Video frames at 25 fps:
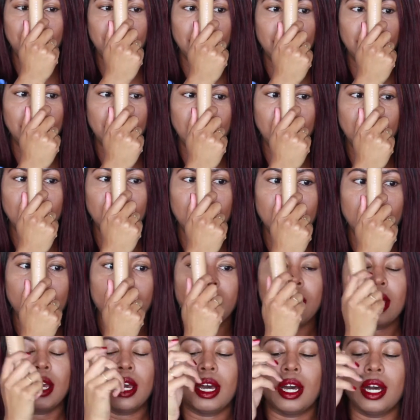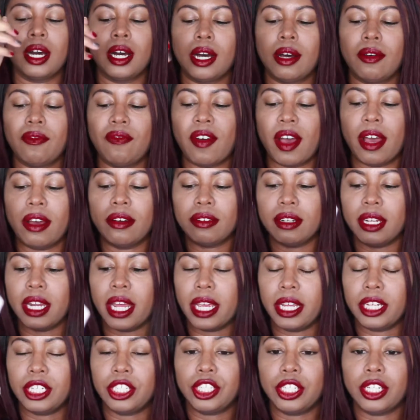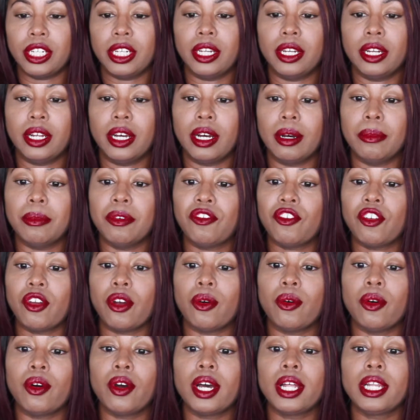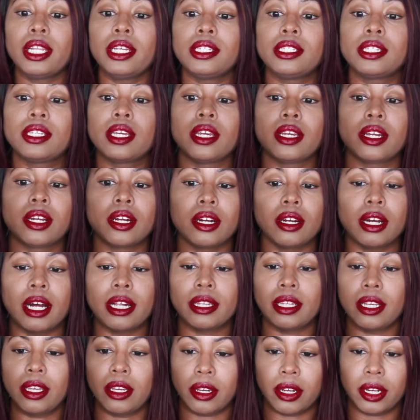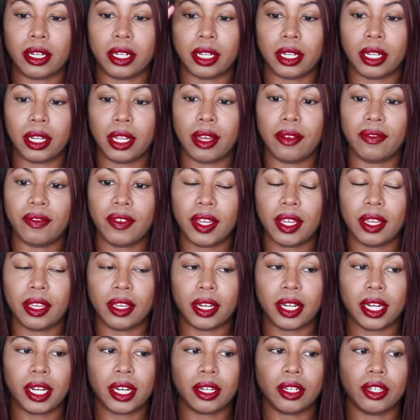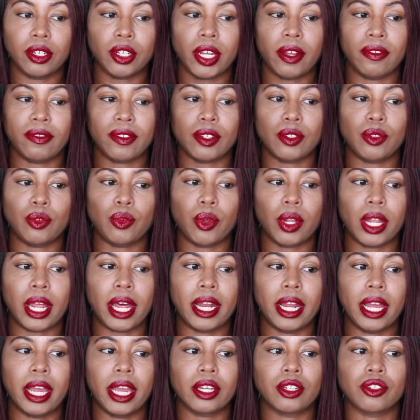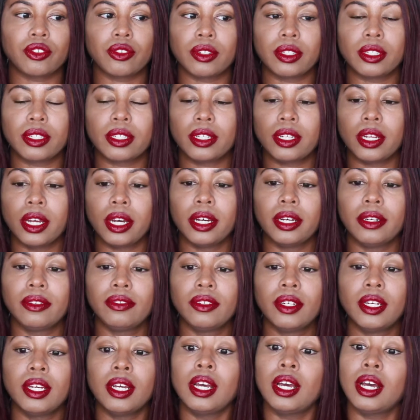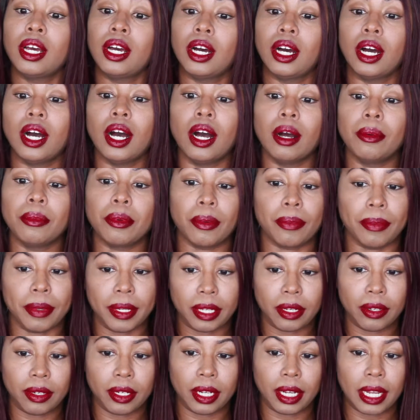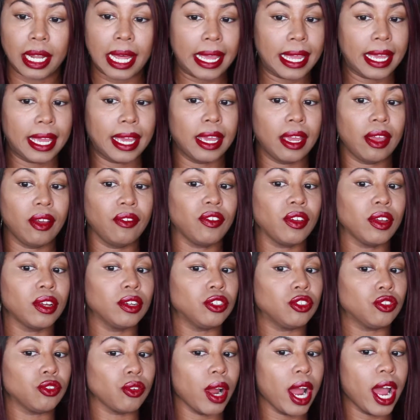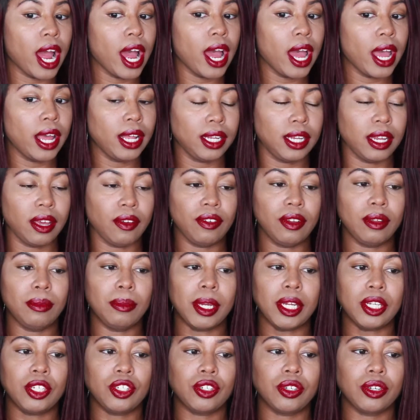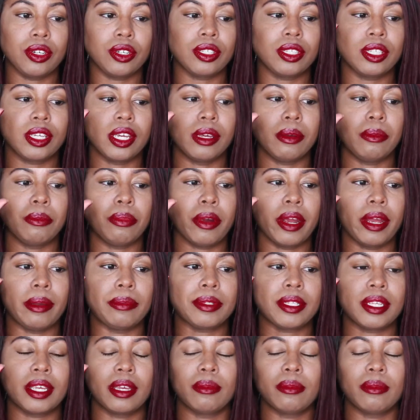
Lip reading: Beauty foundation. If you're an oily skin girl, I think you're gonna love it. You're not gonna have to do a lot of extra stuff. You're really gonna like it. If you're dry, definitely make sure skin prep.